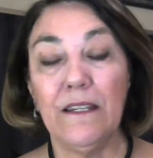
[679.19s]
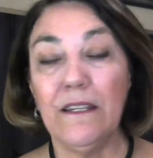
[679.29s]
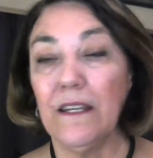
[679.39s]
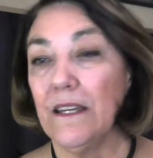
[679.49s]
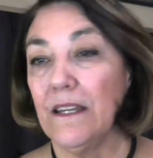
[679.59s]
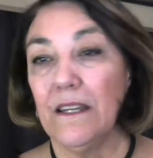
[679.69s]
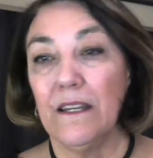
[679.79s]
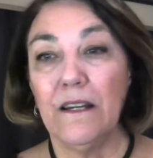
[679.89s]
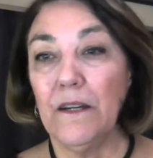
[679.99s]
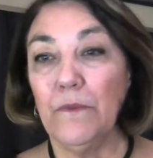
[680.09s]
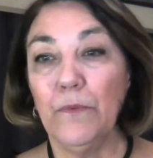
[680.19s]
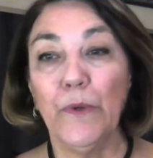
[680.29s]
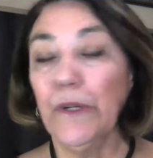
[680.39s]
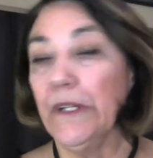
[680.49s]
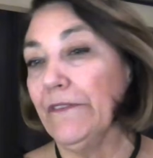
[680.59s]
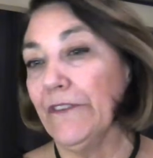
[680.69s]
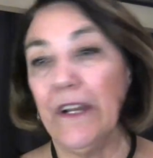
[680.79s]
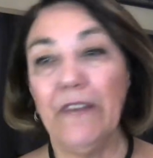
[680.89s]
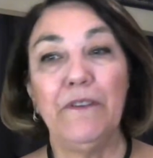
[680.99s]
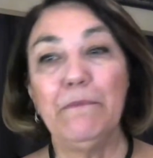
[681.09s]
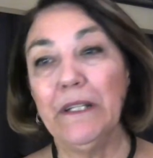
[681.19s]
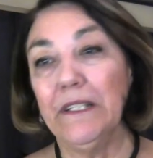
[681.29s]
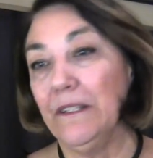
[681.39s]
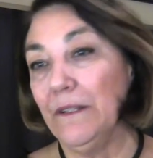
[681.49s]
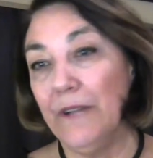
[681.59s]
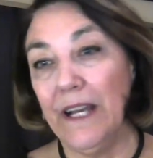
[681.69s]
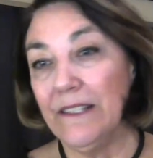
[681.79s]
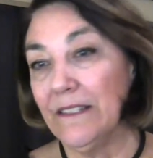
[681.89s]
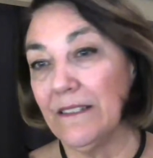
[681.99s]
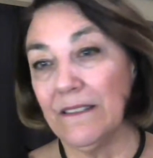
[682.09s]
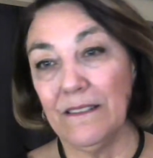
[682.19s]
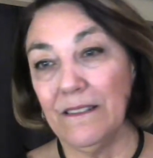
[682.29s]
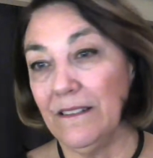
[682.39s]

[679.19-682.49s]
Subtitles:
And I worry for everybody who has